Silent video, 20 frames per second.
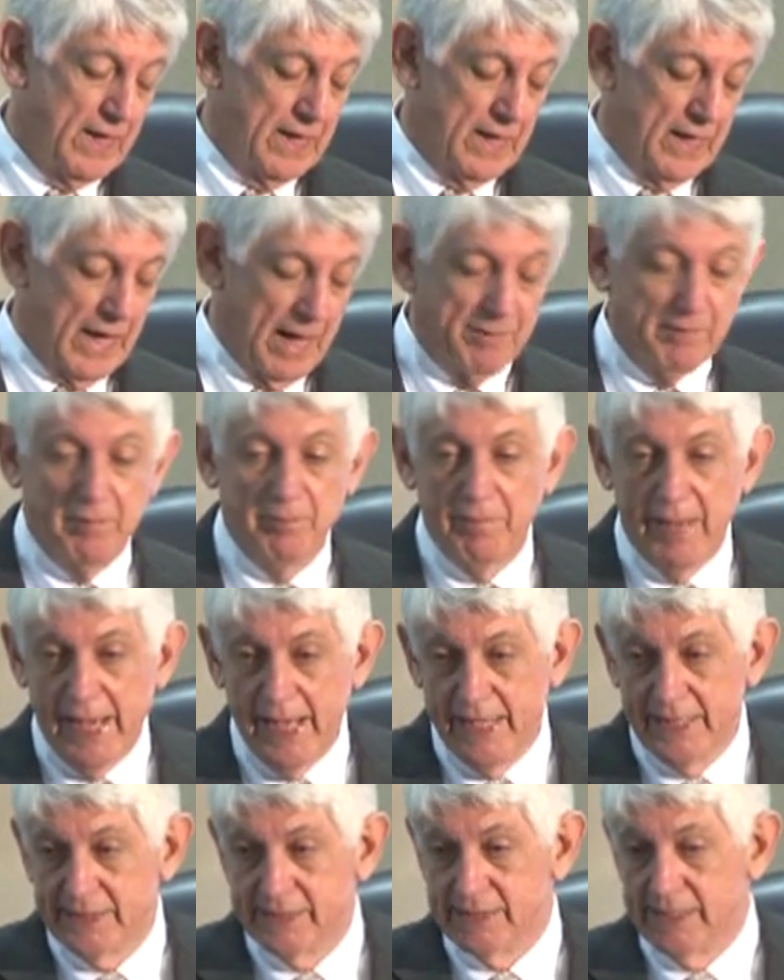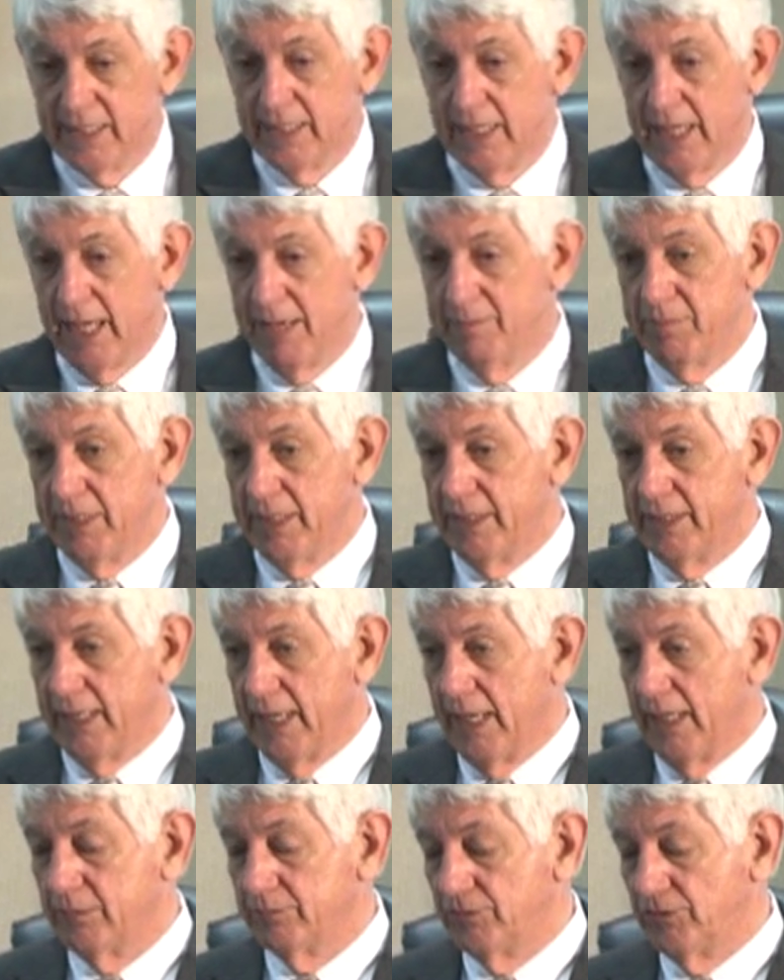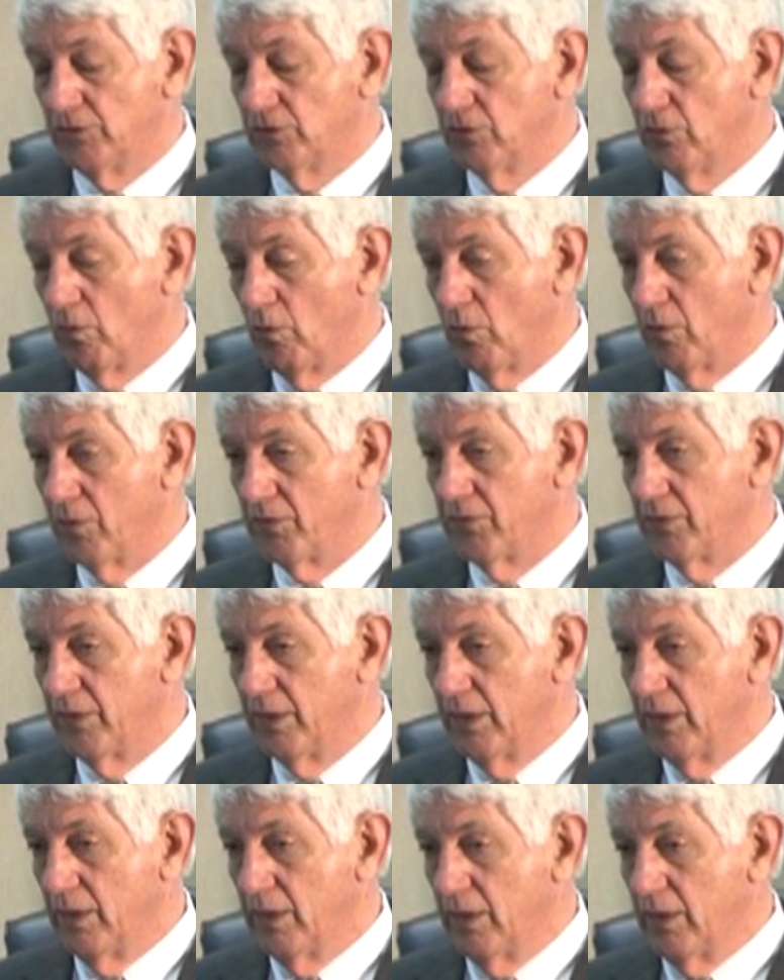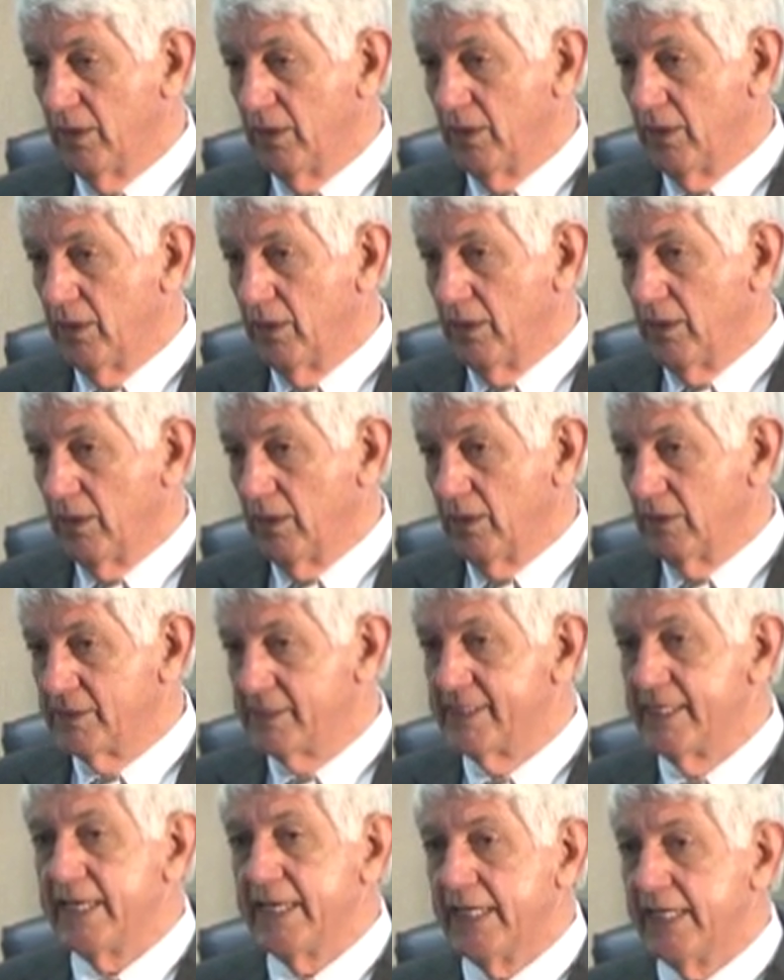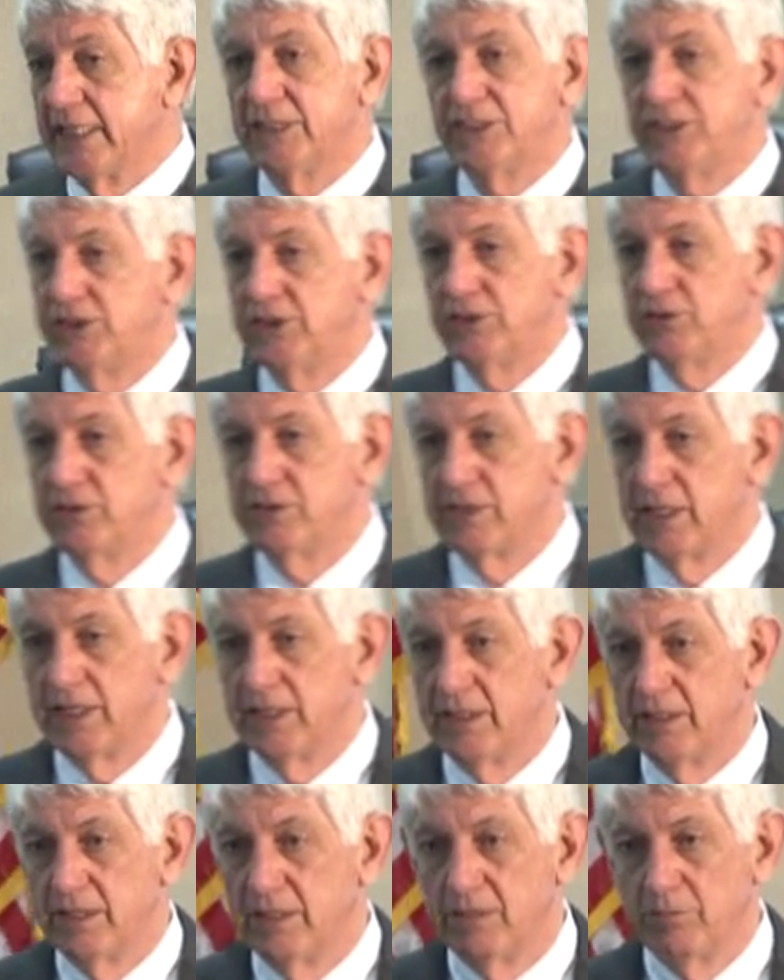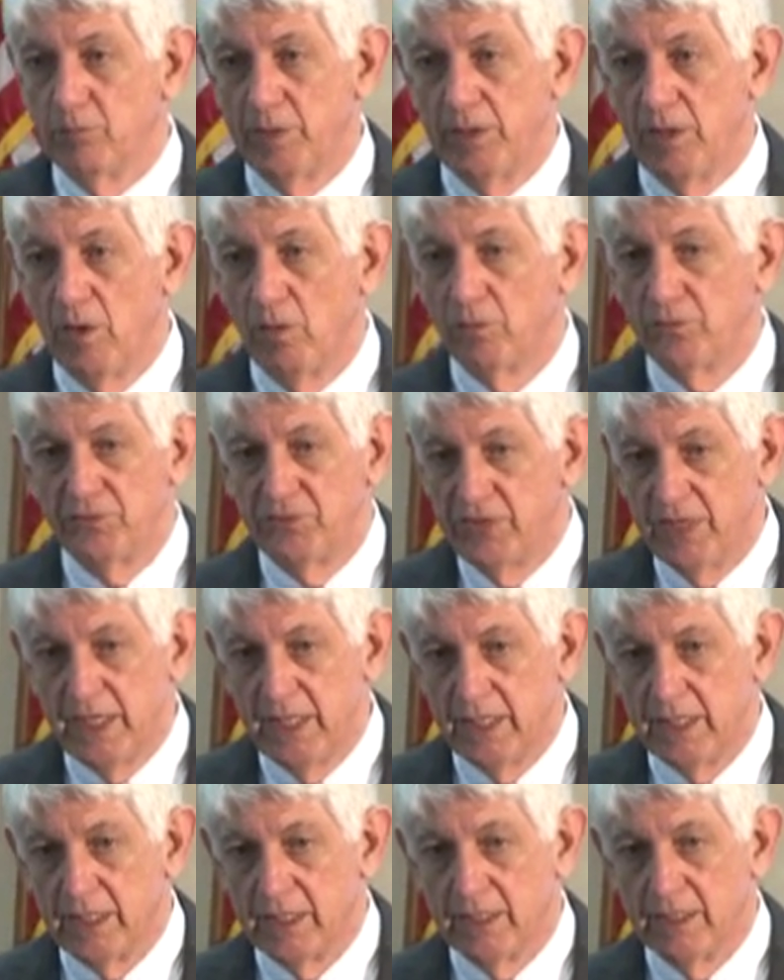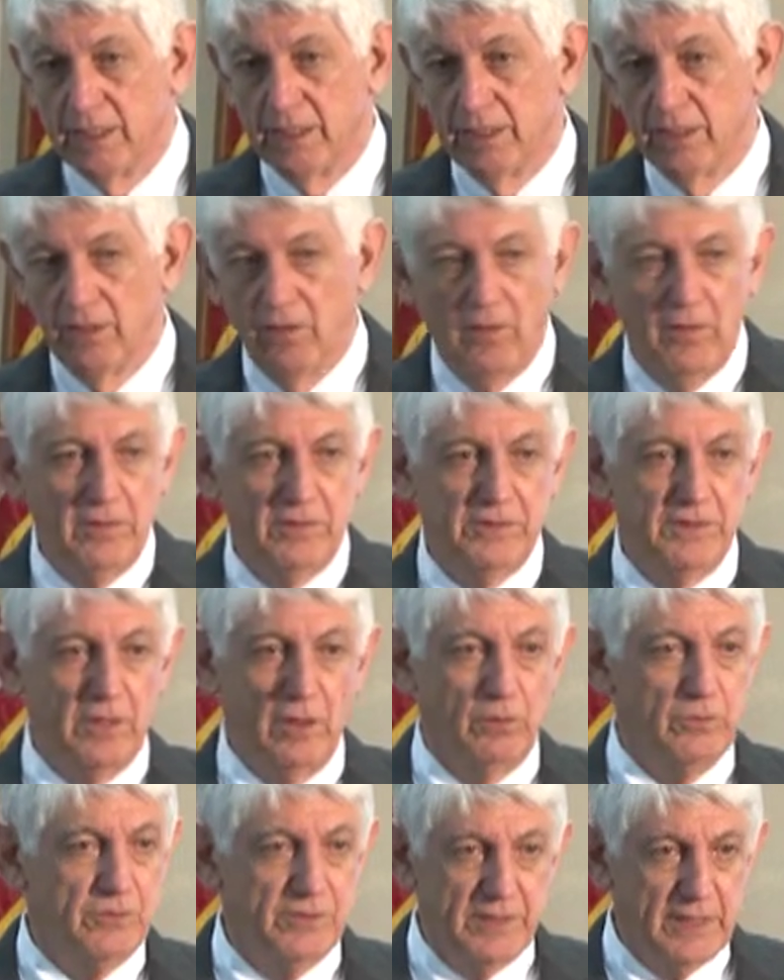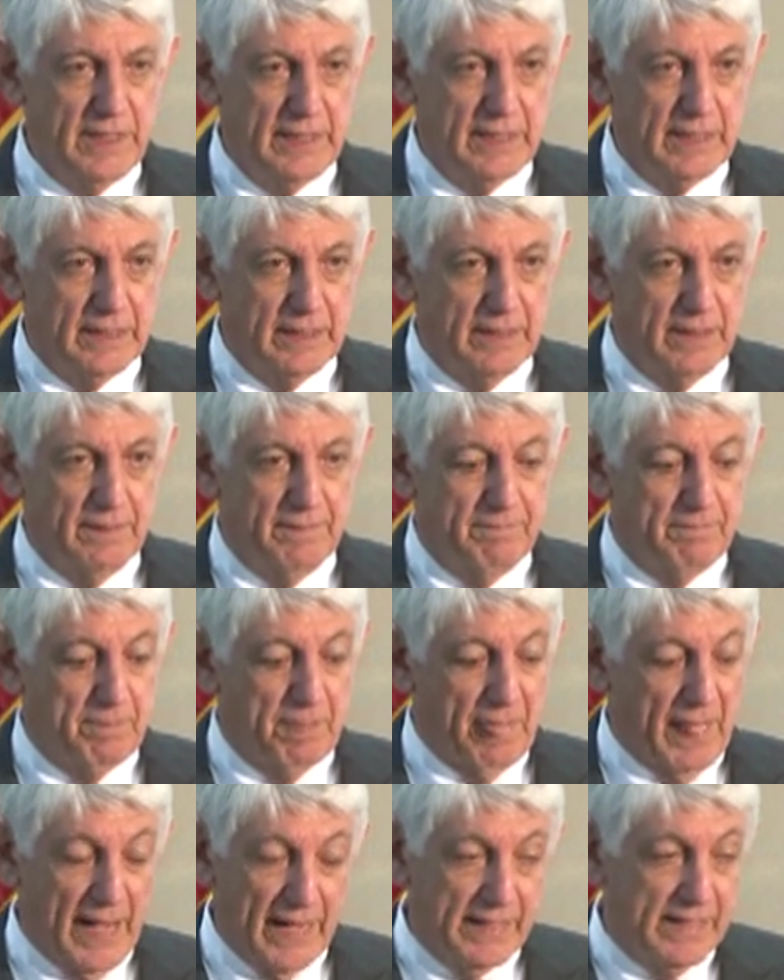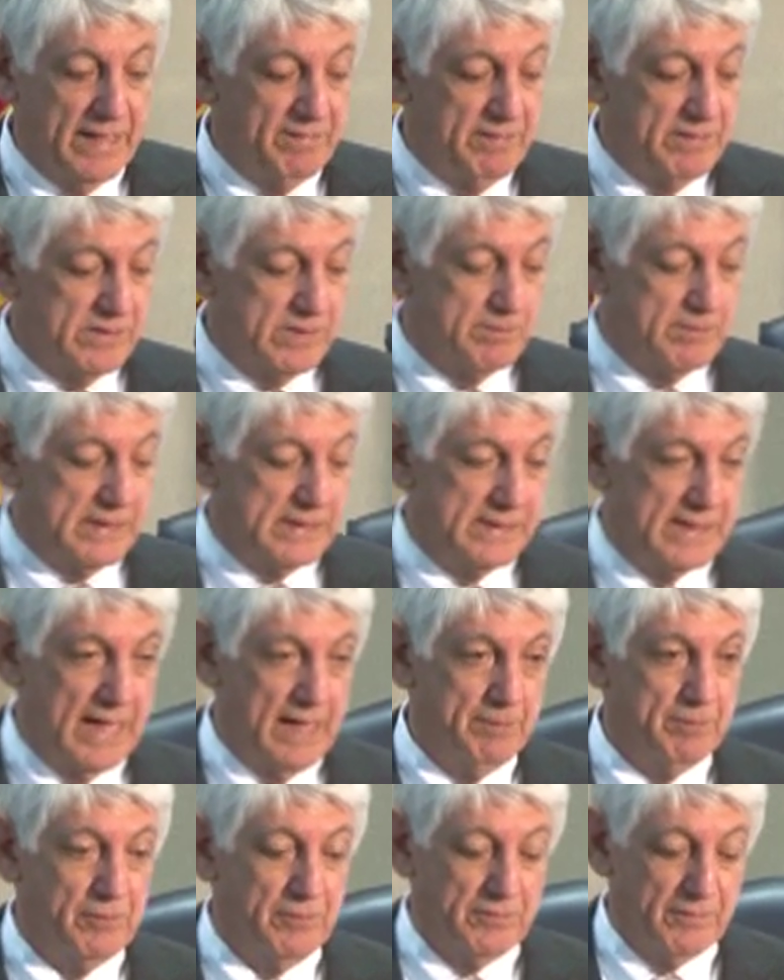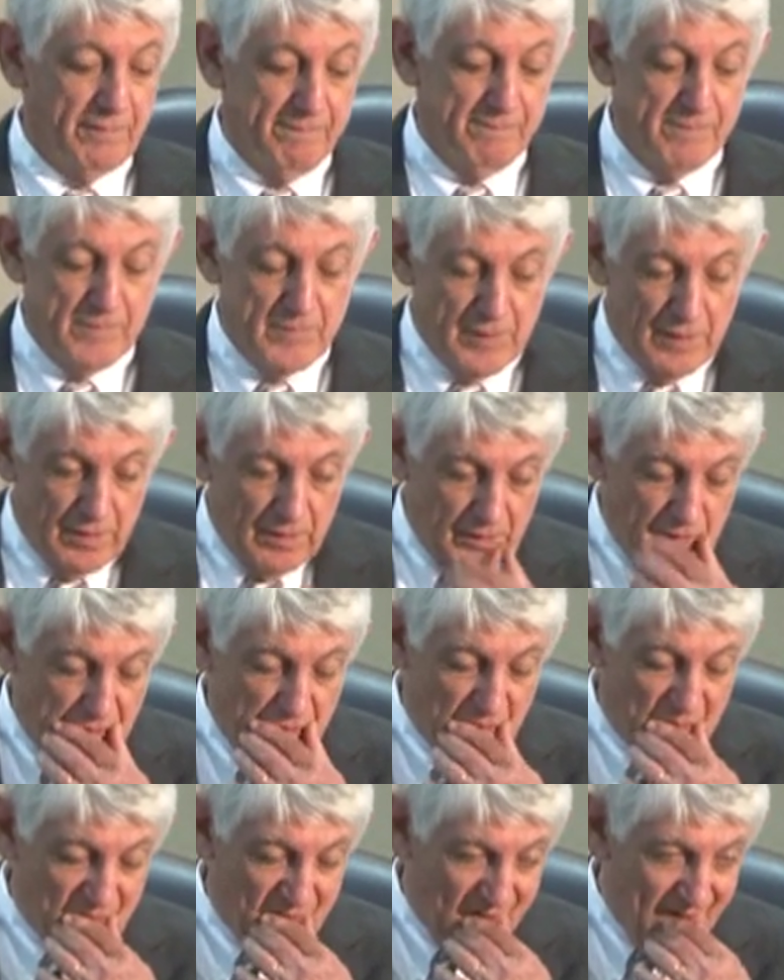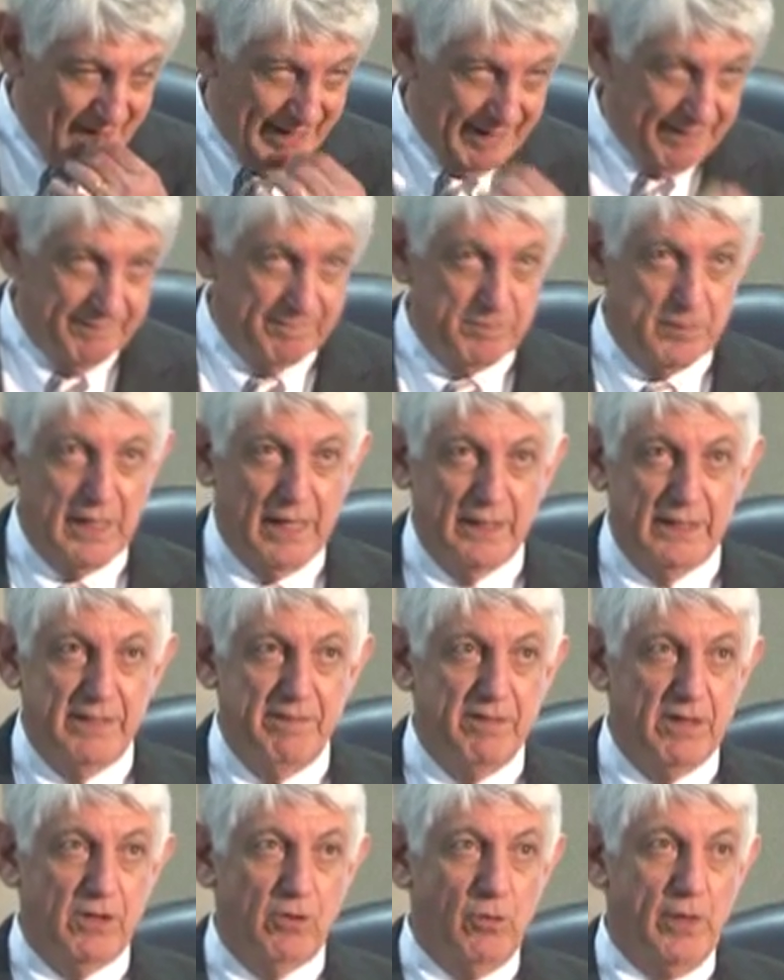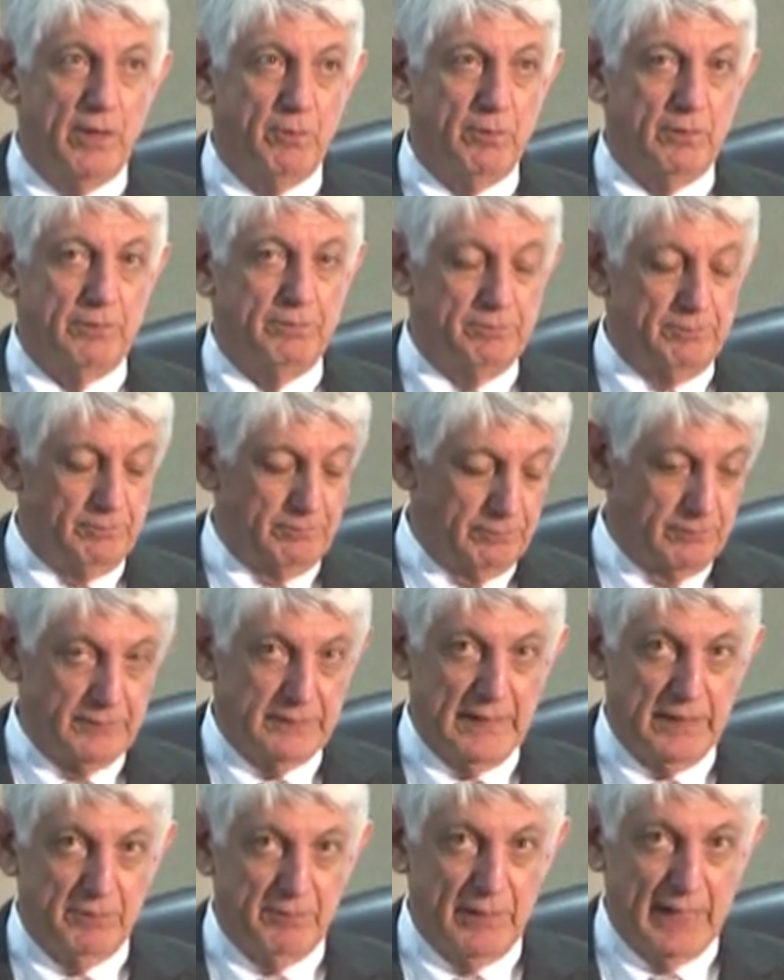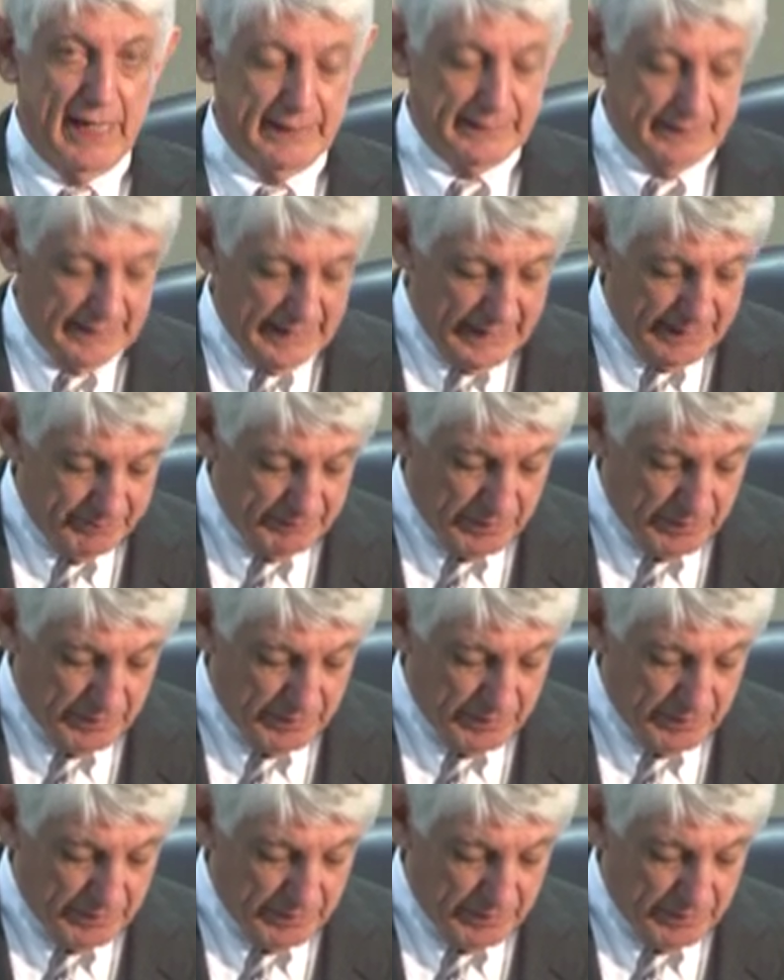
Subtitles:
I'm amazed at how many times jurors see issues that we don't see, lawyers don't see. I can give you some examples. There was I'll give you a quick one. I think we got time.